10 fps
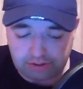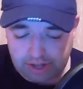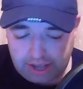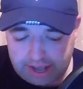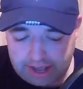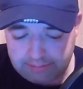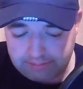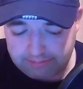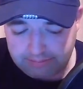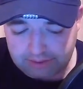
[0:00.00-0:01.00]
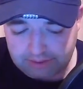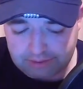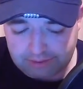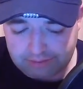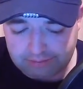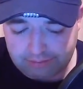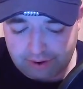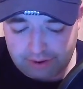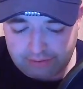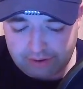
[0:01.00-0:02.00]

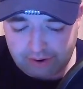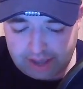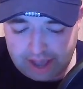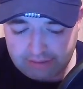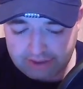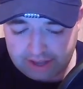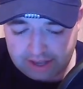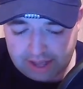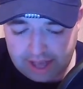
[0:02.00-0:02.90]
very, very heavy.